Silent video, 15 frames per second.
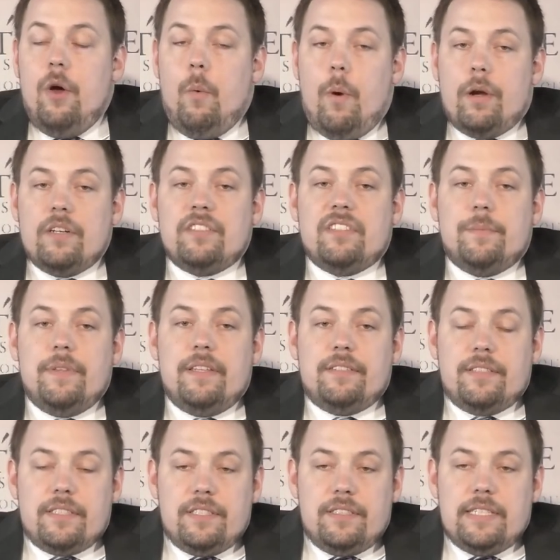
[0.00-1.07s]
what are some of the
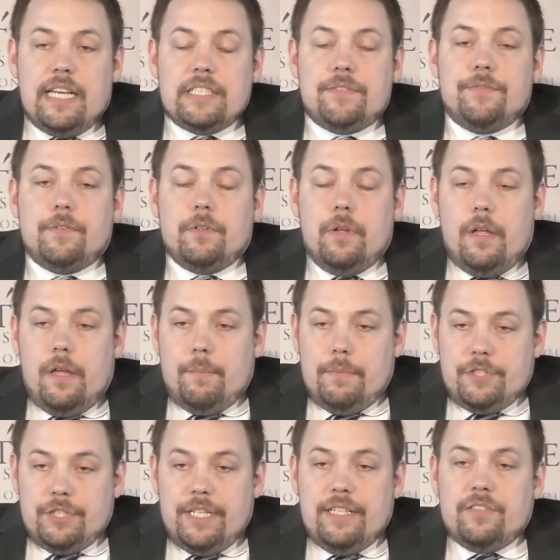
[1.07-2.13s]
successful
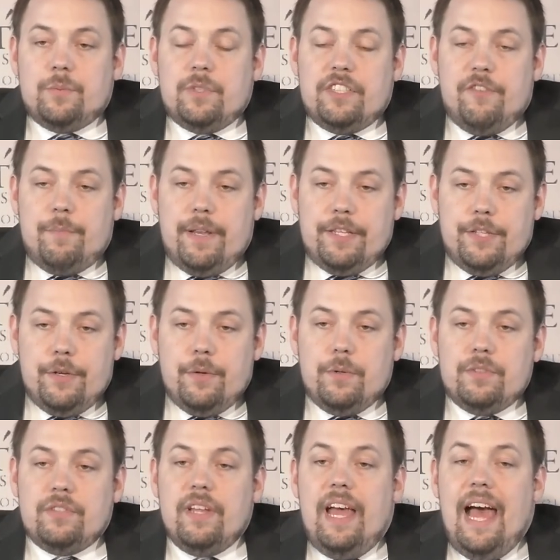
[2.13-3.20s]
machines which have been
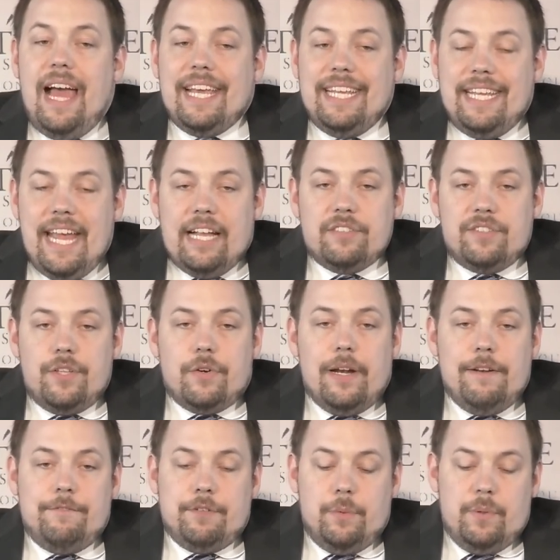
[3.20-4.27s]
used against their
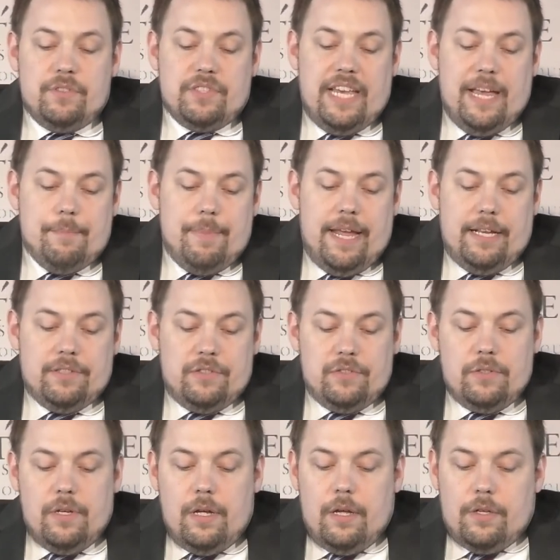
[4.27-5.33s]
influence
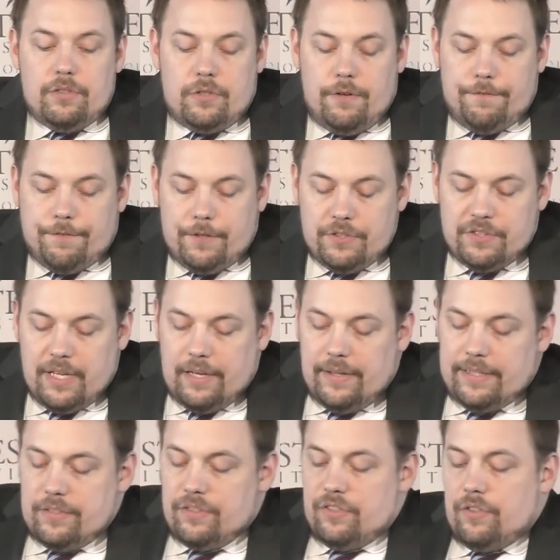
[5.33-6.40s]
campaigns? So first, I'd
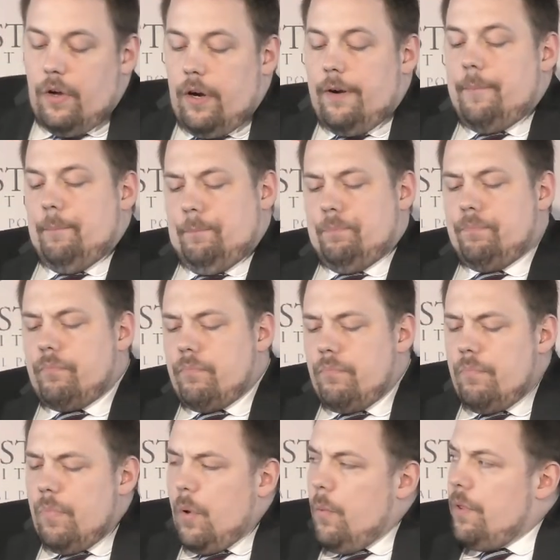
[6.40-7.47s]
like to start
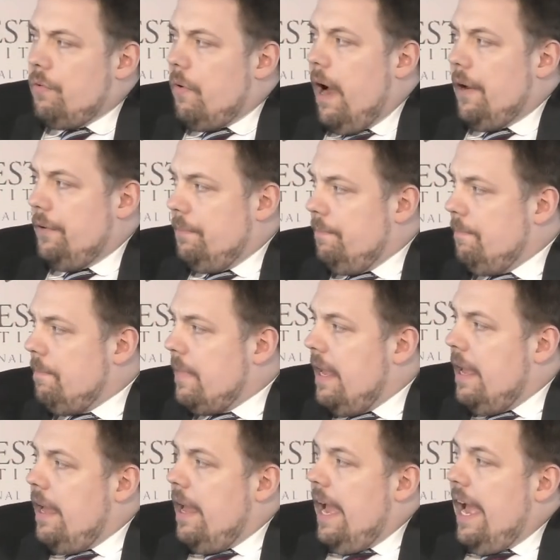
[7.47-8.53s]
with Ronald
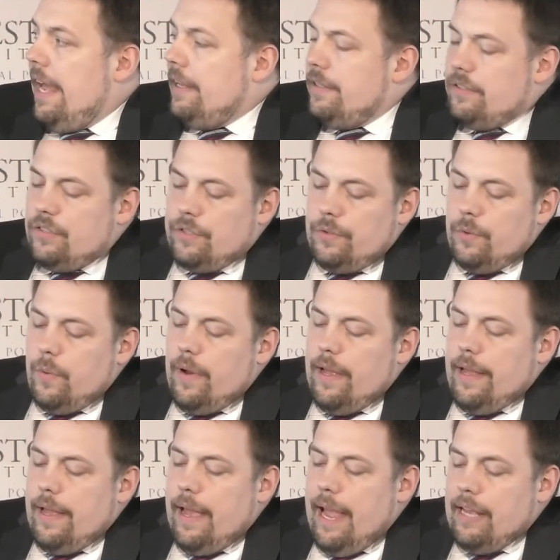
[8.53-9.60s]
and to
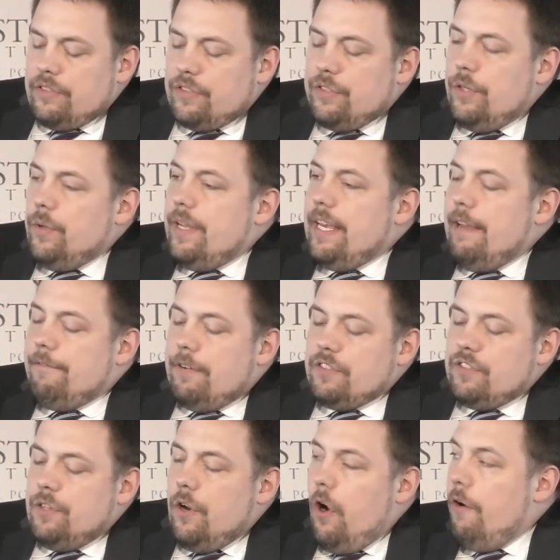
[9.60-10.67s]
ask you to give
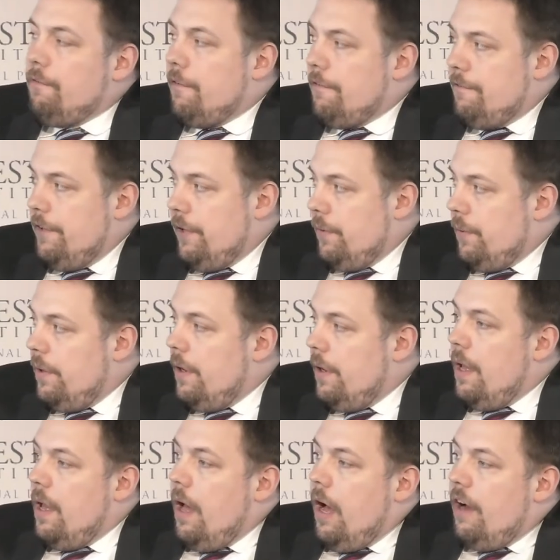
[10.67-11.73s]
us an overview
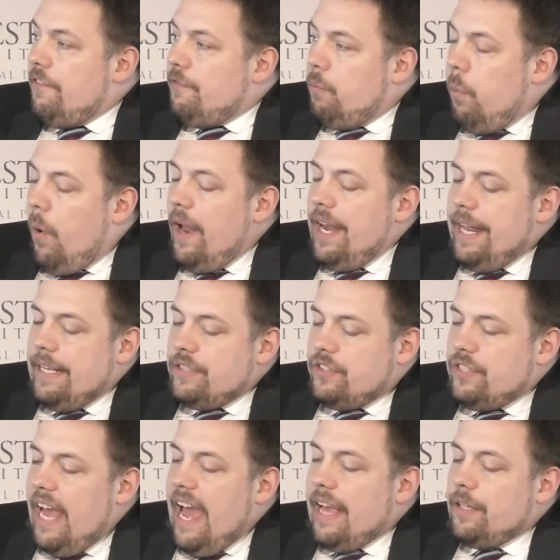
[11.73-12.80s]
of what
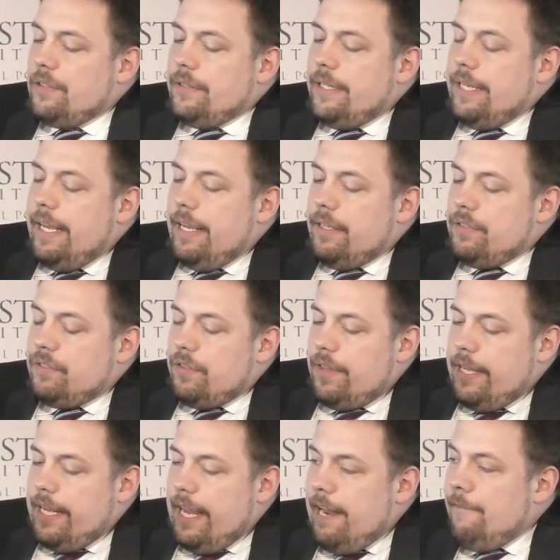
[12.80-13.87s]
exactly is
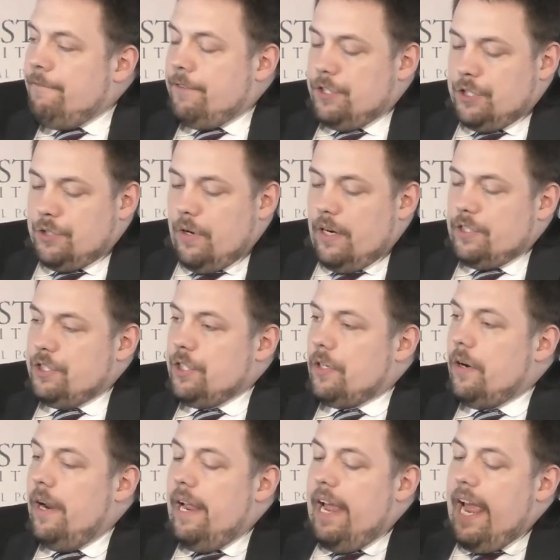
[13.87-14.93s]
the
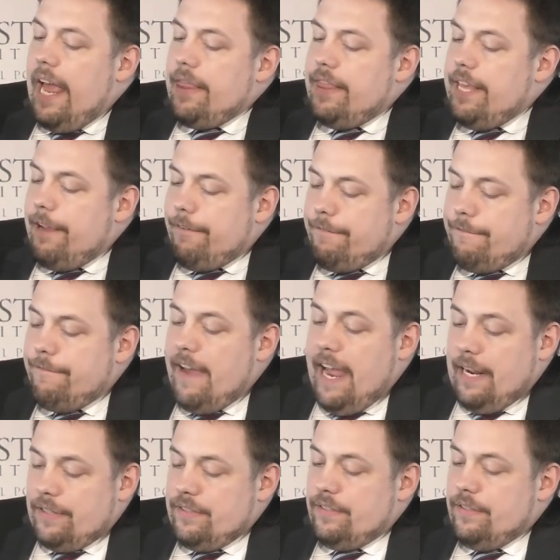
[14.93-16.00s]
infrastructure and the
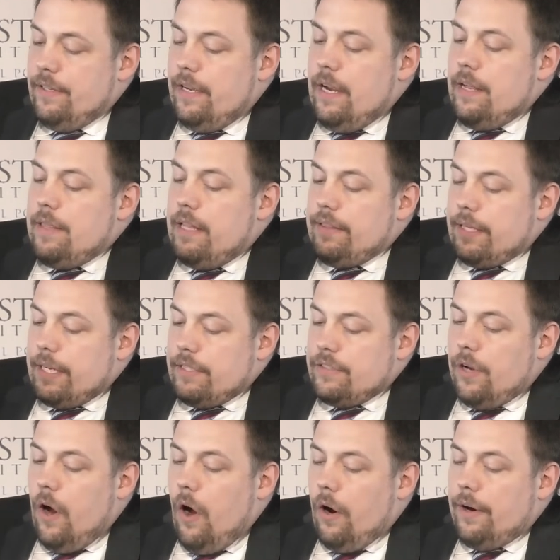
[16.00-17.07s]
effect that the
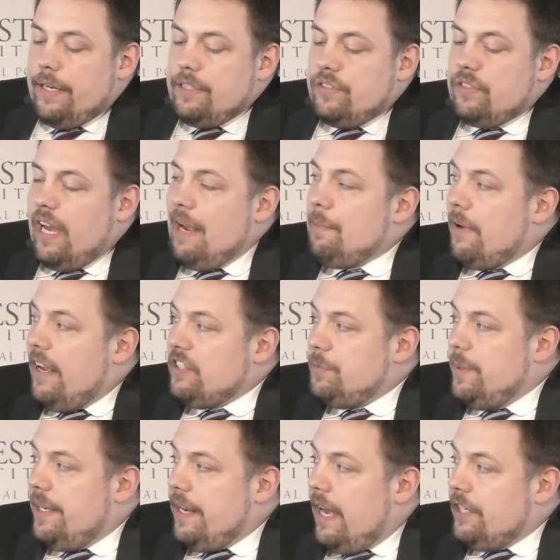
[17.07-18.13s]
Qatari cyber
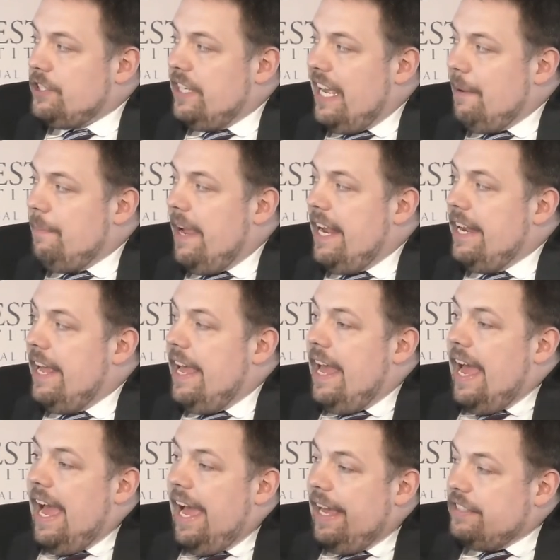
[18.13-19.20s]
espionage campaign
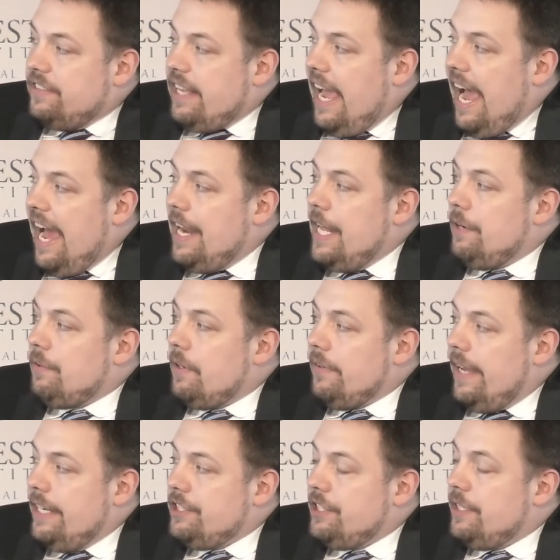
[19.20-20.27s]
has had in
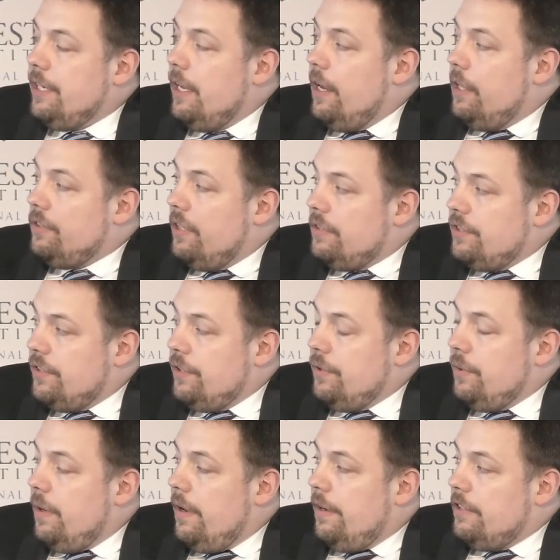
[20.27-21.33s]
relation to
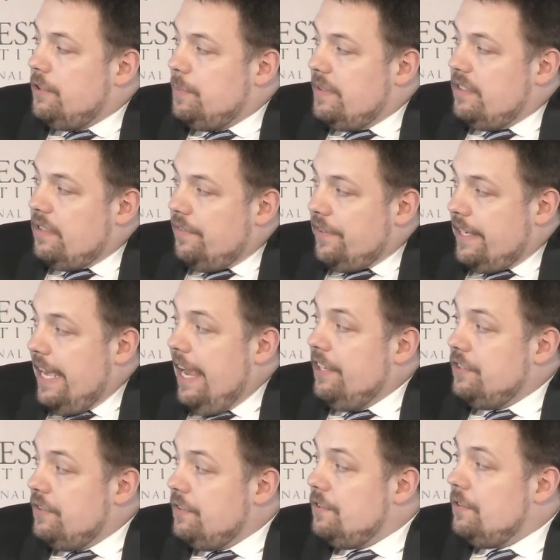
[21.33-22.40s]
two specific
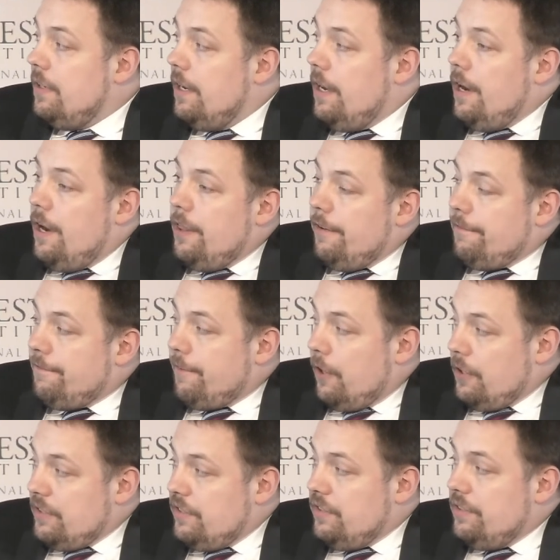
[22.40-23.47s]
cases. The
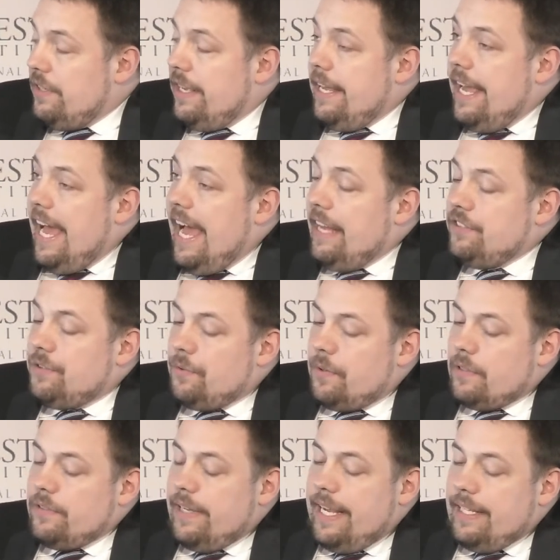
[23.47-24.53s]
first, as it
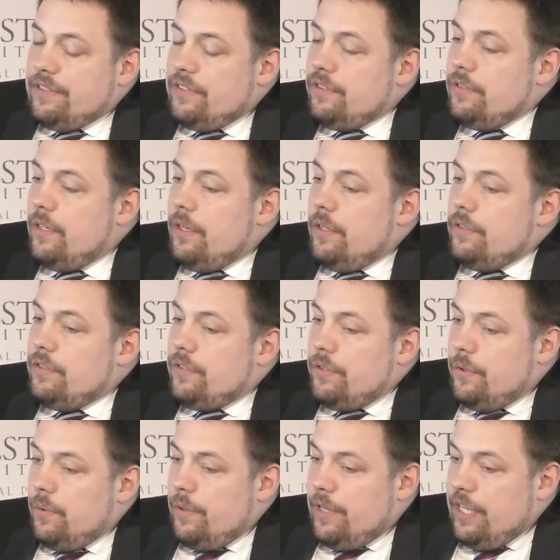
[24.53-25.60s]
relates
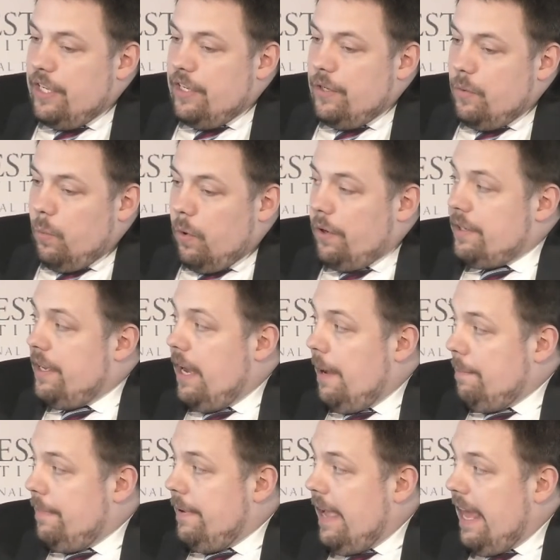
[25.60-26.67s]
to the World
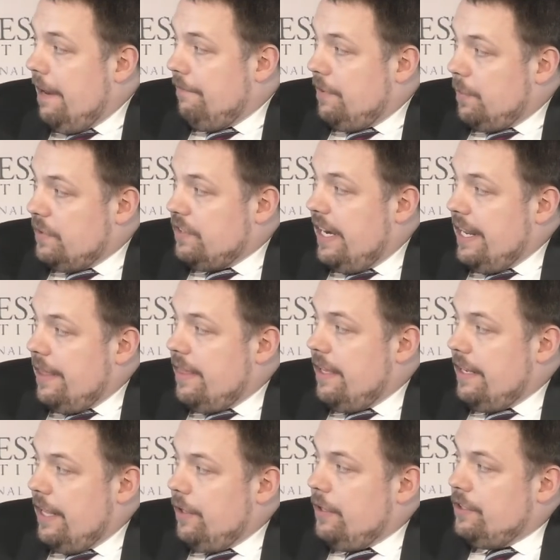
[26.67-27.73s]
Cup, and if there was
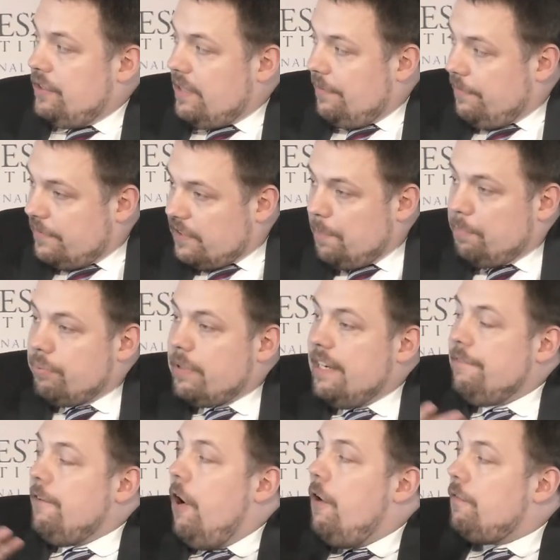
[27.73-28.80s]
anything that you could just give us a
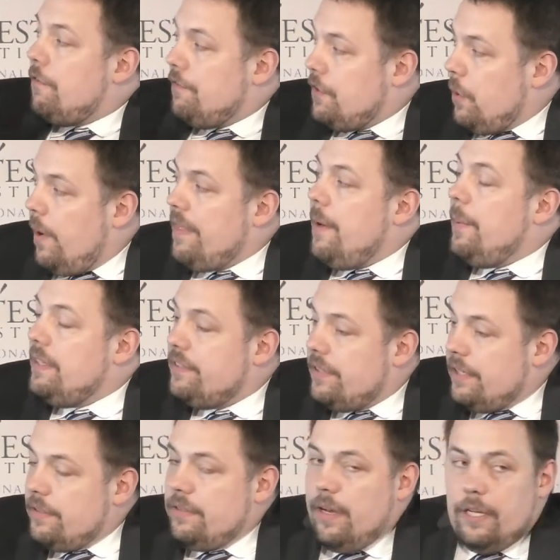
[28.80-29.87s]
brief overview on that we
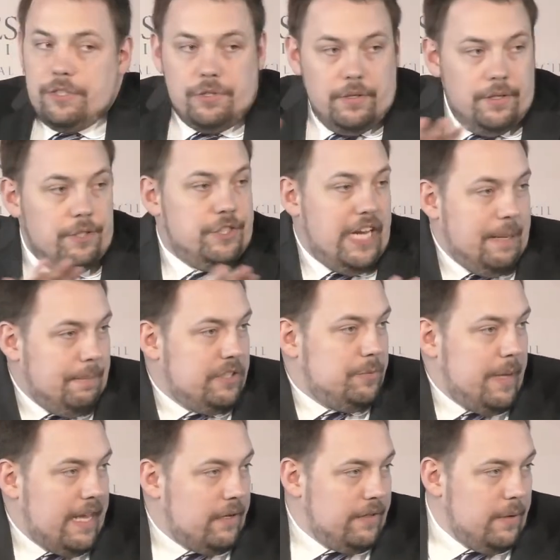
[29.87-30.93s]
didn't touch on Jamie's
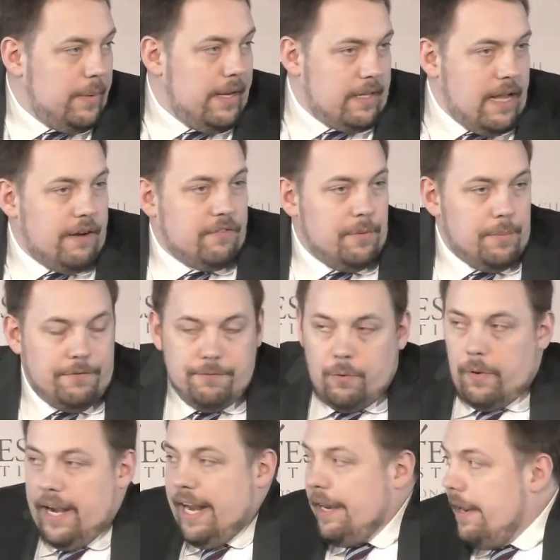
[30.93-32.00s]
panel that we had covered
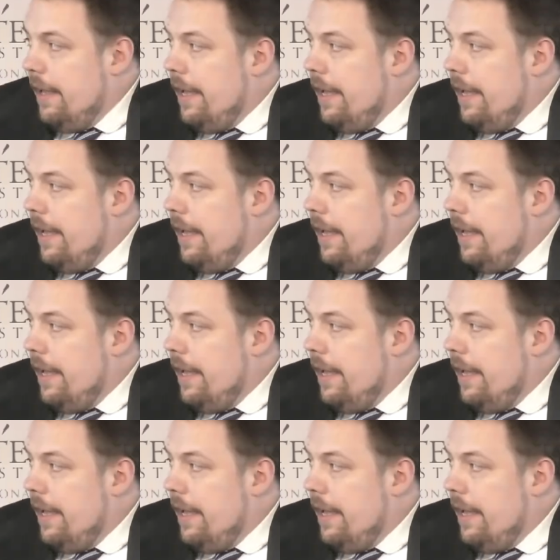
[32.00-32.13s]
beforehand.